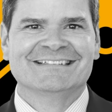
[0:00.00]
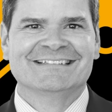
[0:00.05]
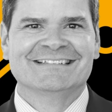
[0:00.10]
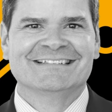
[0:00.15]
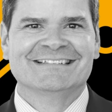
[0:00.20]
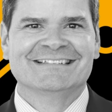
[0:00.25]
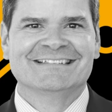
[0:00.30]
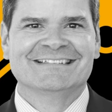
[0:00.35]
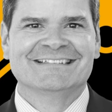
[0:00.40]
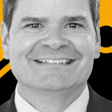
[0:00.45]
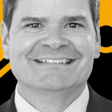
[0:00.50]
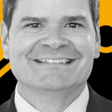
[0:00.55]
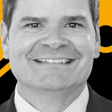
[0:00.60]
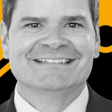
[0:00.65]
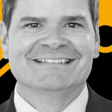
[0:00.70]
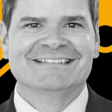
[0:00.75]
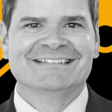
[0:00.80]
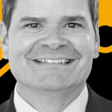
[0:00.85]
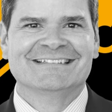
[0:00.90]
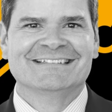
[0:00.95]

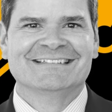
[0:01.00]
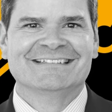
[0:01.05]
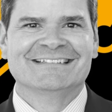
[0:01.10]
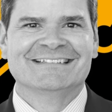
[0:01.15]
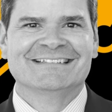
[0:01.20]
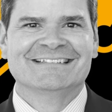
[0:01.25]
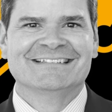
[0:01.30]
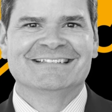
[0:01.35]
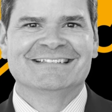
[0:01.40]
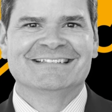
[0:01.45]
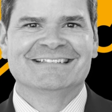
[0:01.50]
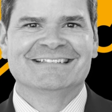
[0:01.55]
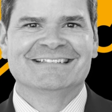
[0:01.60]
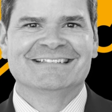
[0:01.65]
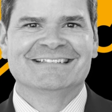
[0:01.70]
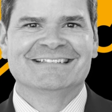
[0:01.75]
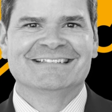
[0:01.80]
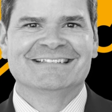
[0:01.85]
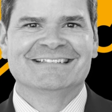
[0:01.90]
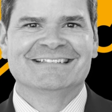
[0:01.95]

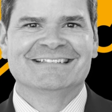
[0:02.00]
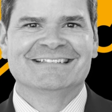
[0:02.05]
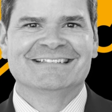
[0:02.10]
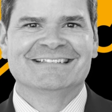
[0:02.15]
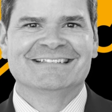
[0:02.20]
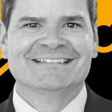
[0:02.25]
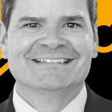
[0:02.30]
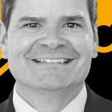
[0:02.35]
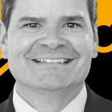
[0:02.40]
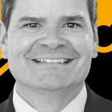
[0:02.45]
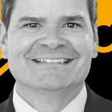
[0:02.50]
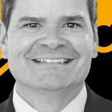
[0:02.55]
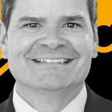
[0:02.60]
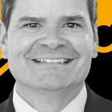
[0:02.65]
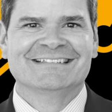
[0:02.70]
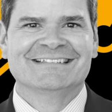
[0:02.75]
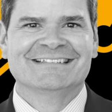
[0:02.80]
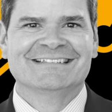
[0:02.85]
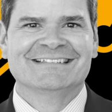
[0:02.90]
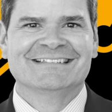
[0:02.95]

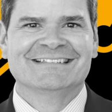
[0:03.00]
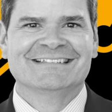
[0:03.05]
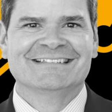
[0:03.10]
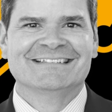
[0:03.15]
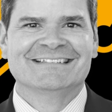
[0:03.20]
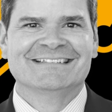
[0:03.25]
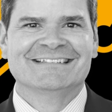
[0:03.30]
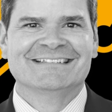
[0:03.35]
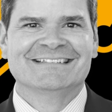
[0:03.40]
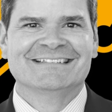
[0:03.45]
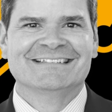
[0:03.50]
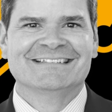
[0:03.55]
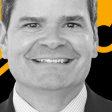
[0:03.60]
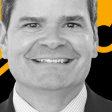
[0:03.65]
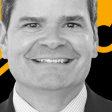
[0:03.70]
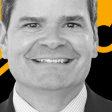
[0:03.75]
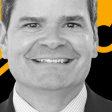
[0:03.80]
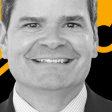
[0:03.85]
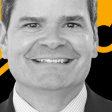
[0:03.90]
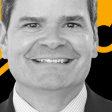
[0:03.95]

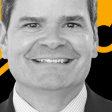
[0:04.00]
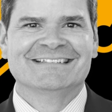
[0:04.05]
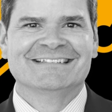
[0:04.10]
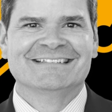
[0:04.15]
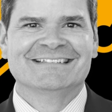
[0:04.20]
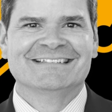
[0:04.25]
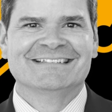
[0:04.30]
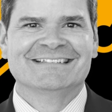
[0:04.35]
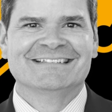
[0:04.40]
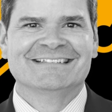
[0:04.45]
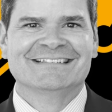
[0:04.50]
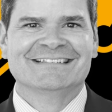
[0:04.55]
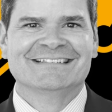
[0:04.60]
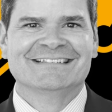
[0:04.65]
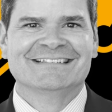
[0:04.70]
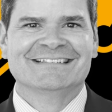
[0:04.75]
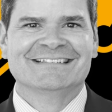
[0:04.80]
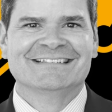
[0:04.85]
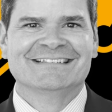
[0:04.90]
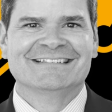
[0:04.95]

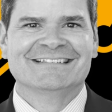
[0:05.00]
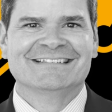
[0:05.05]
This is a still picture; no speech is visible.